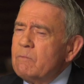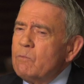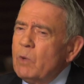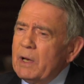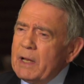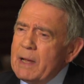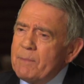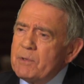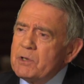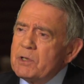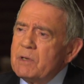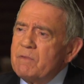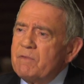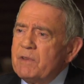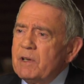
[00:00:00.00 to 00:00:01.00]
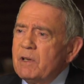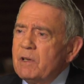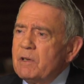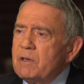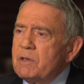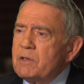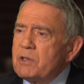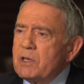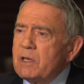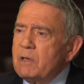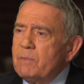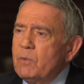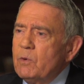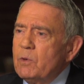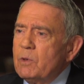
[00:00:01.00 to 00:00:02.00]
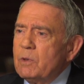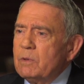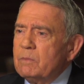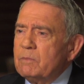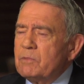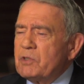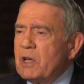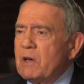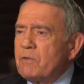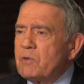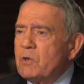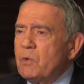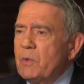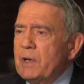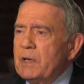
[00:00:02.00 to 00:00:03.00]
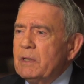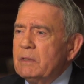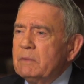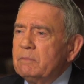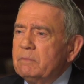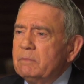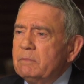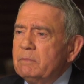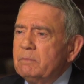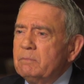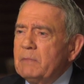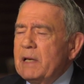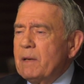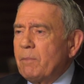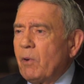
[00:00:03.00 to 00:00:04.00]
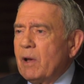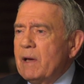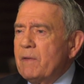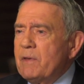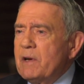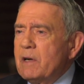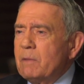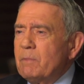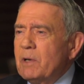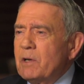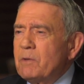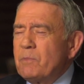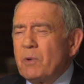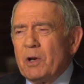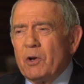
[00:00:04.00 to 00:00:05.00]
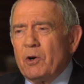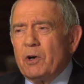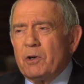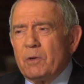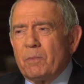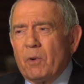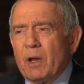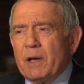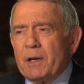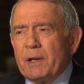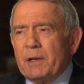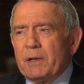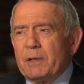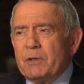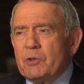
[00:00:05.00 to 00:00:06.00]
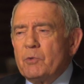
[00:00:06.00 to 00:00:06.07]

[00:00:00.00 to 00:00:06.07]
What happens in Finland, Singapore, South Korea may apply there, but it's pretty hard to apply it here.